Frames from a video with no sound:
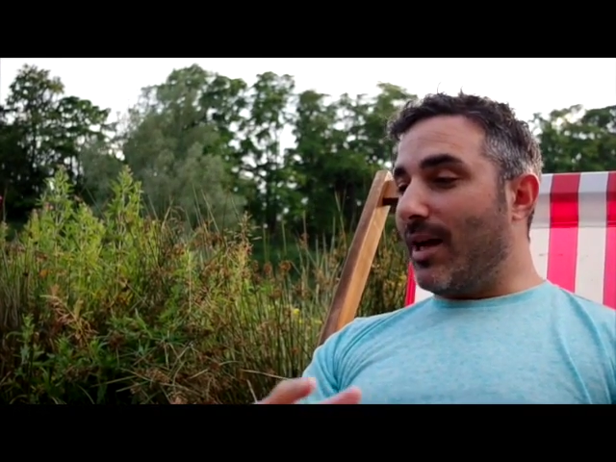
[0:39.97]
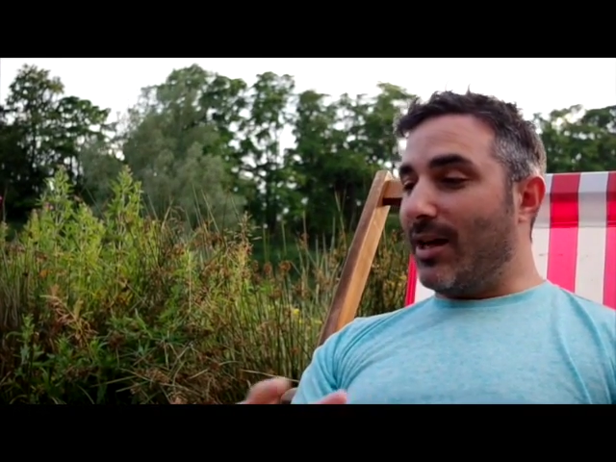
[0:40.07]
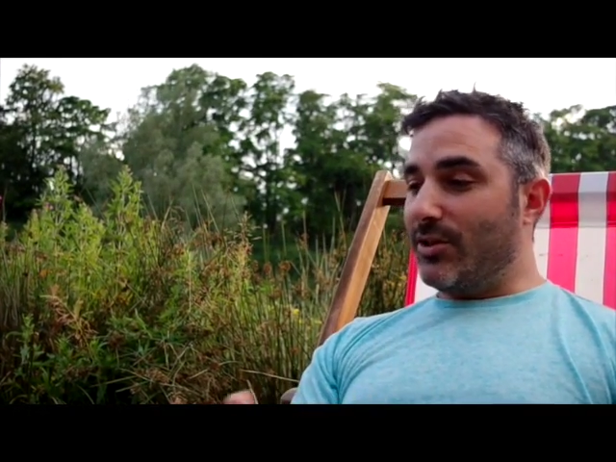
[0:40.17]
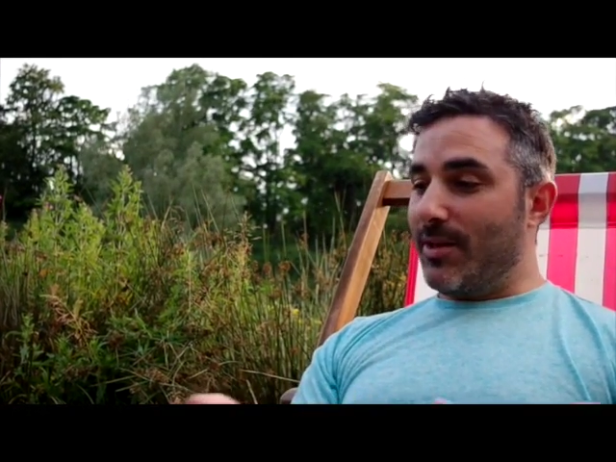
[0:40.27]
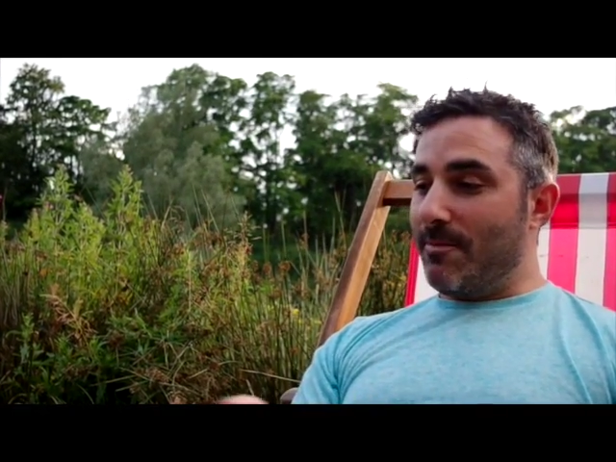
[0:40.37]

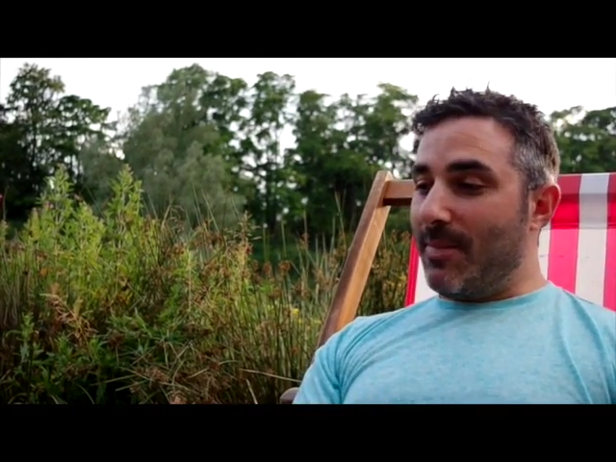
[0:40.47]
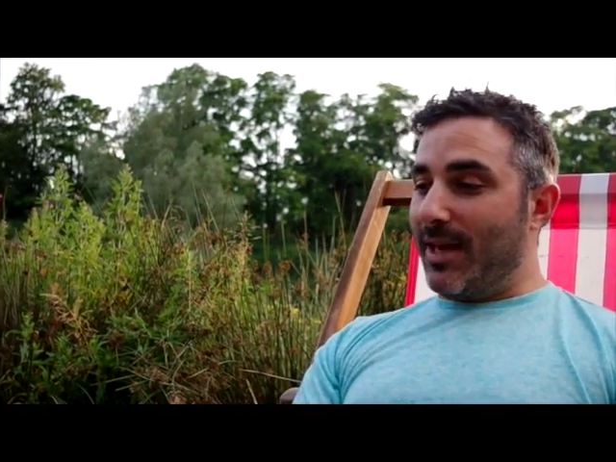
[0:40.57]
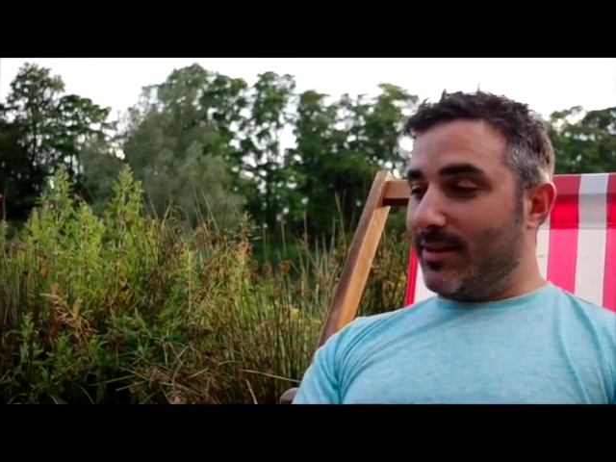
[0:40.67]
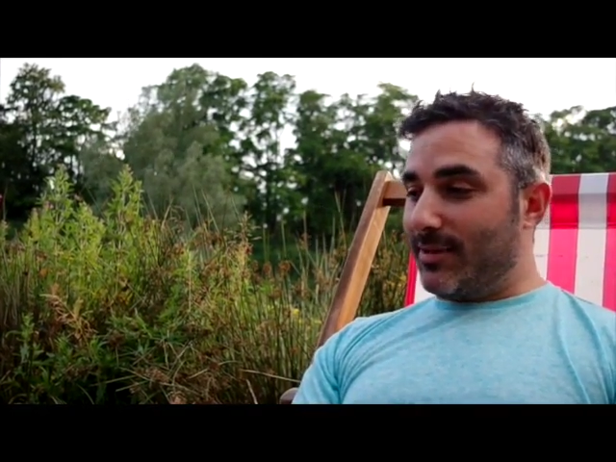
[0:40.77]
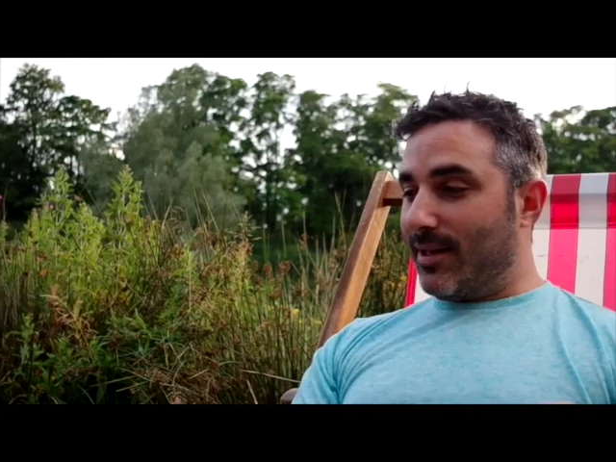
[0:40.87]
actually
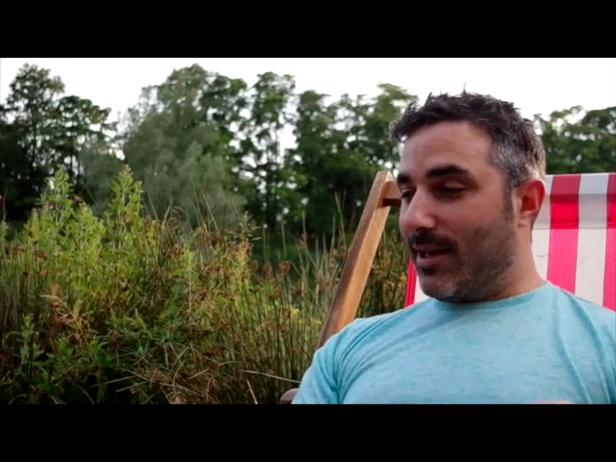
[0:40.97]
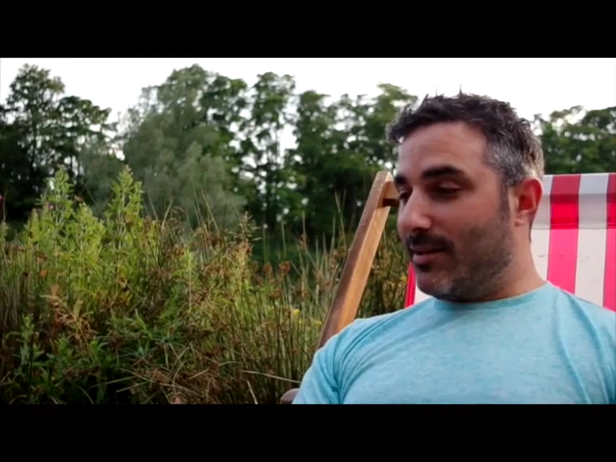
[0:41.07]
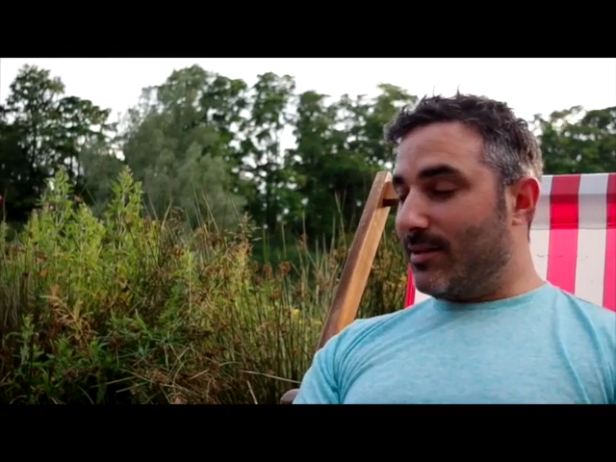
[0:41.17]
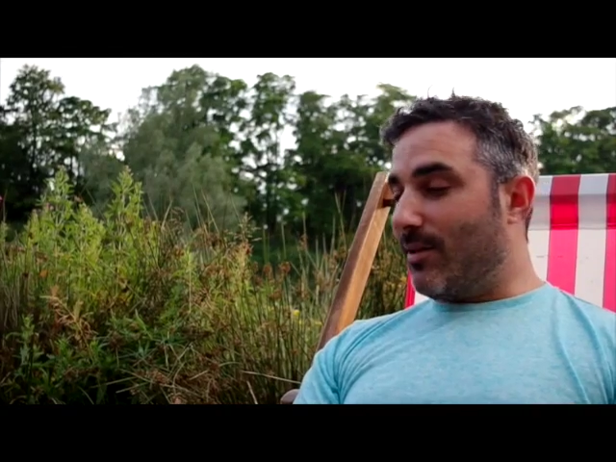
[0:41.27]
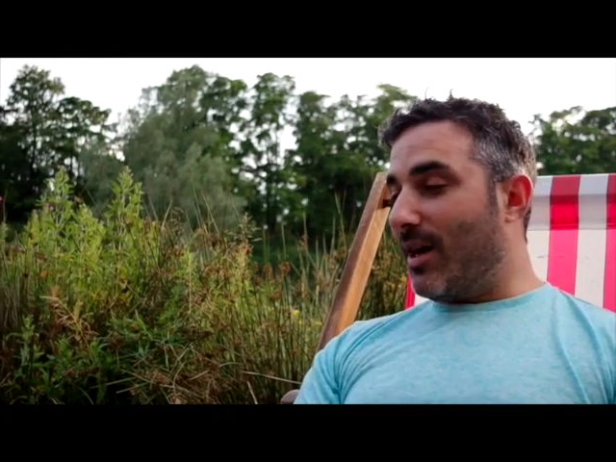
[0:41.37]
mix
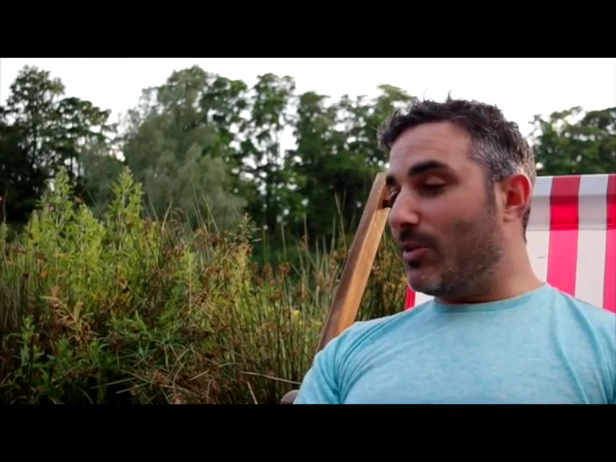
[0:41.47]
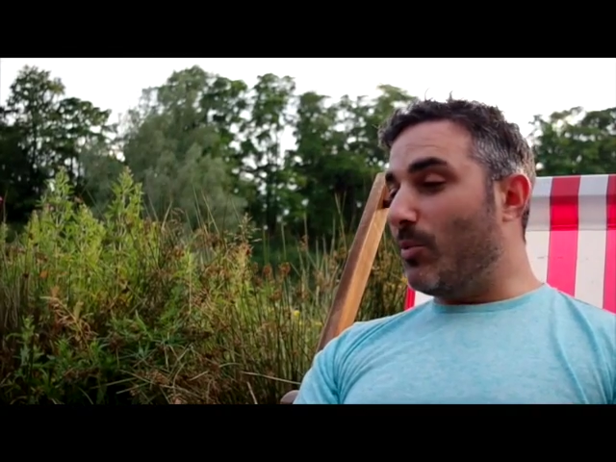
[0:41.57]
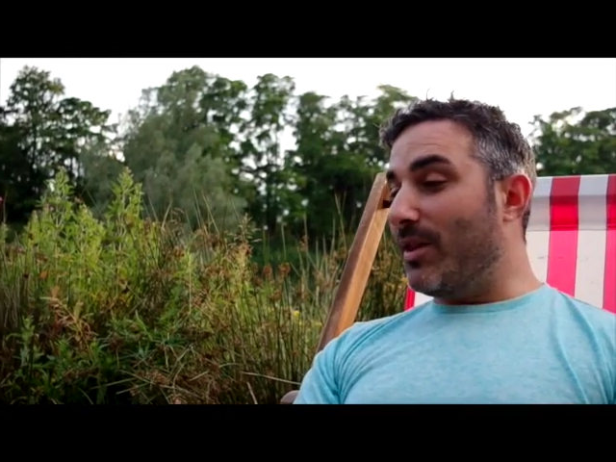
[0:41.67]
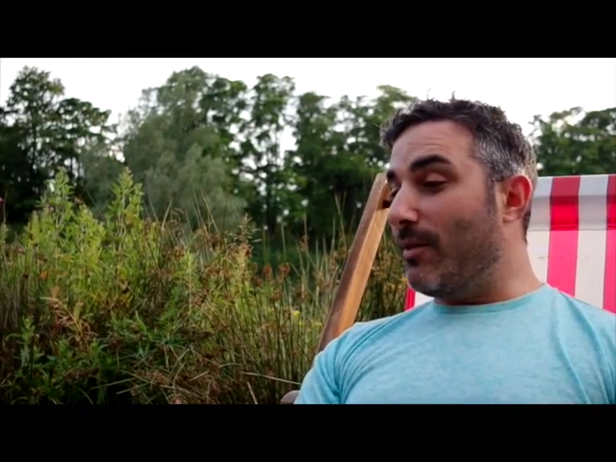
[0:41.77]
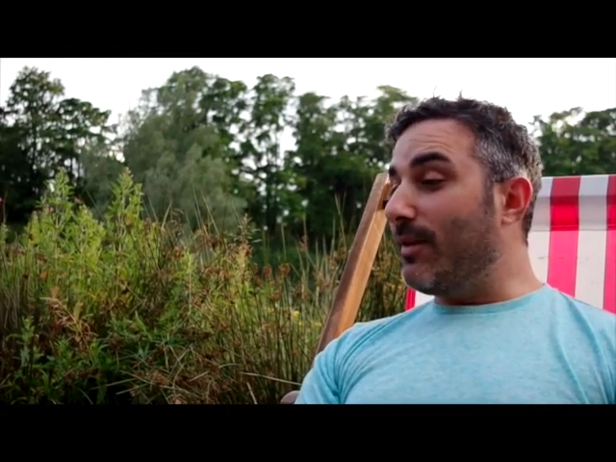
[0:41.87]
and scratch
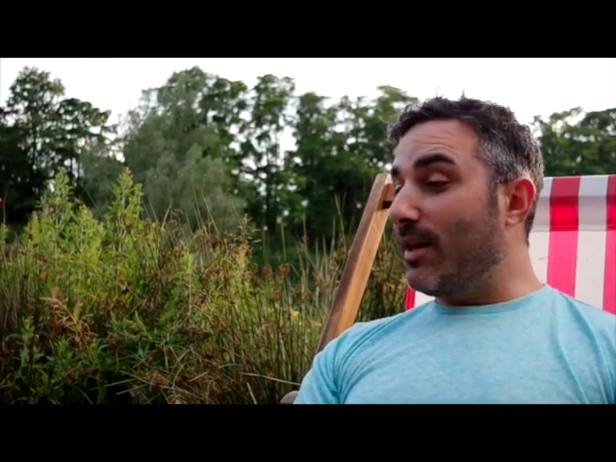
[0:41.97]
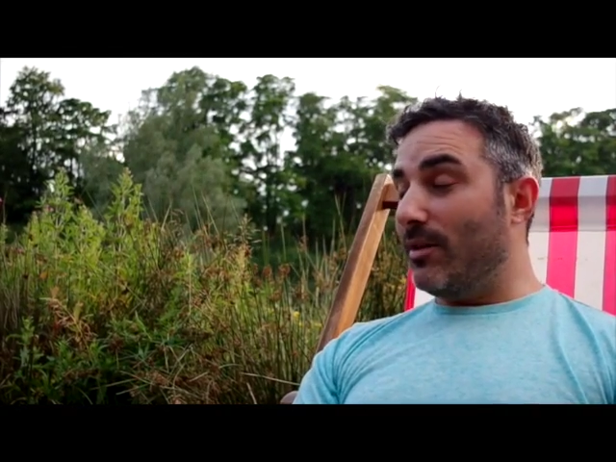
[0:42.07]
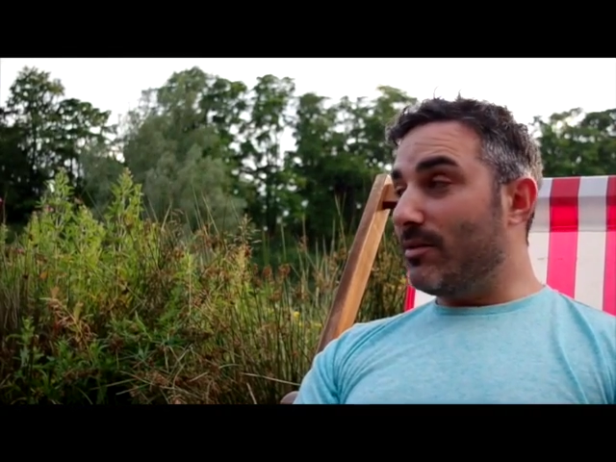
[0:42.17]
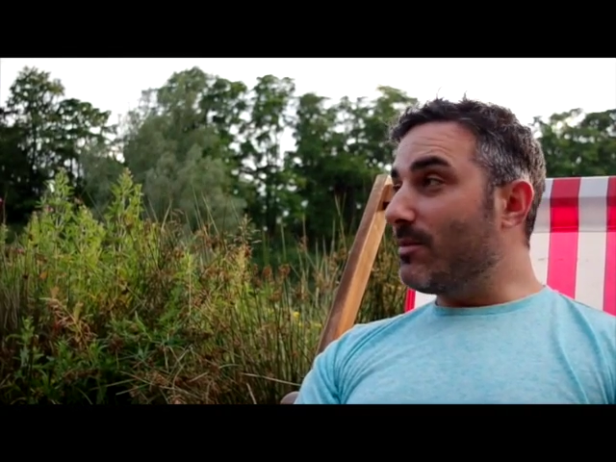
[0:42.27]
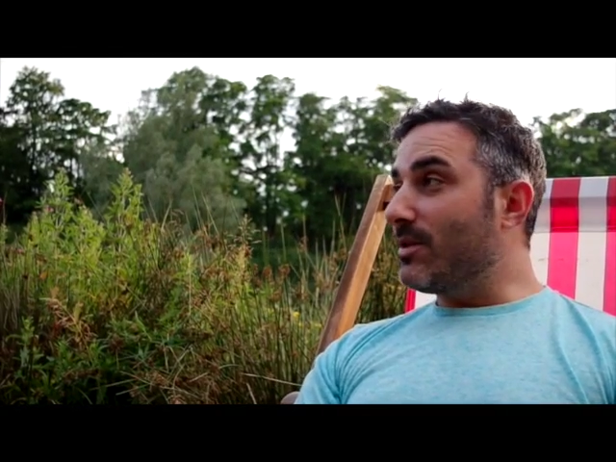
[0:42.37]
with the
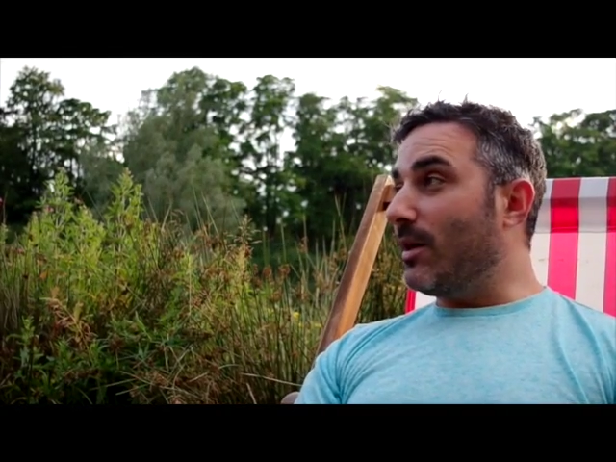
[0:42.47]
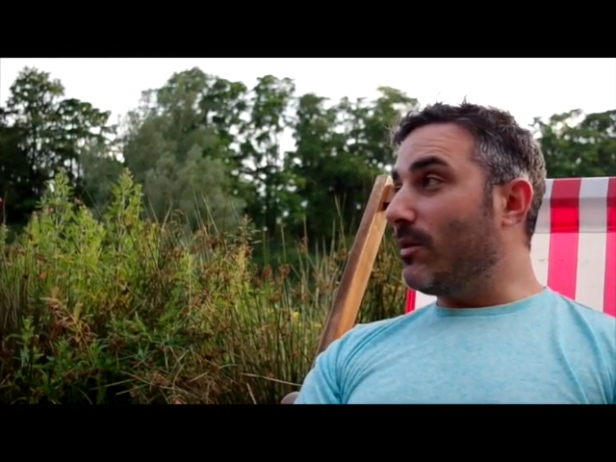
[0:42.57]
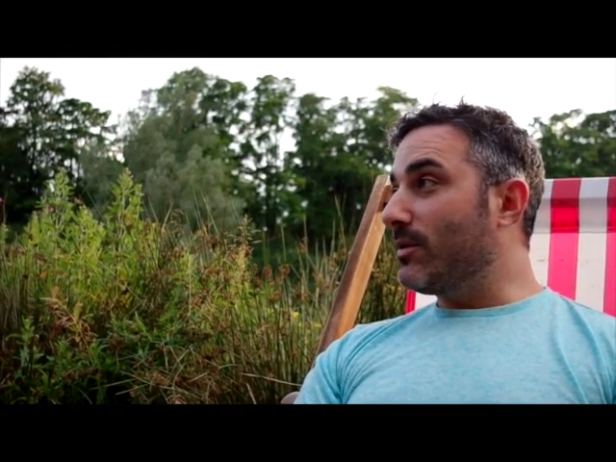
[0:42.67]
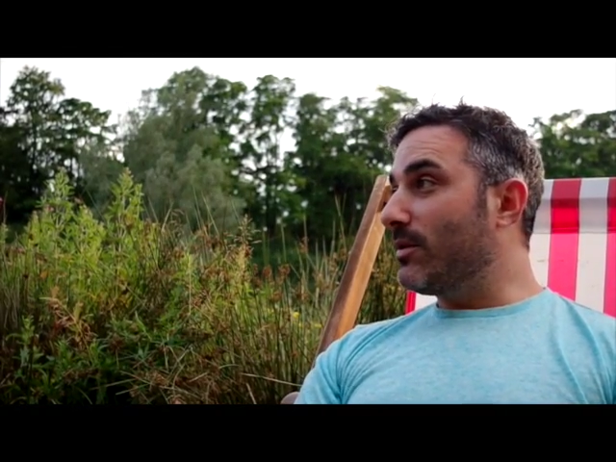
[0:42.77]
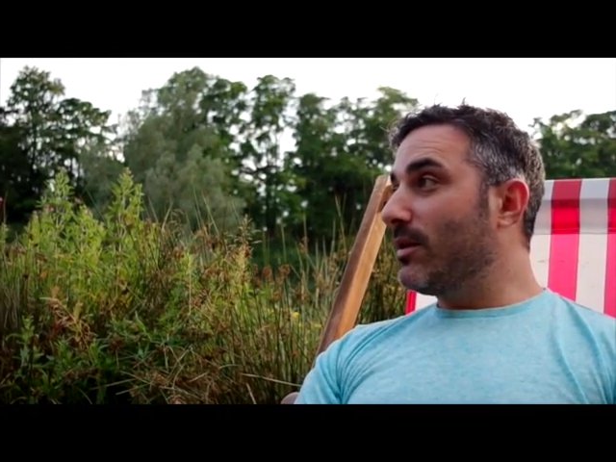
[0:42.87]
videos
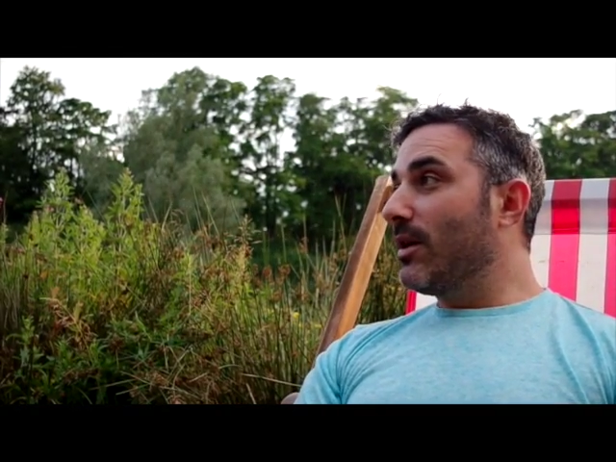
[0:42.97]
themselves.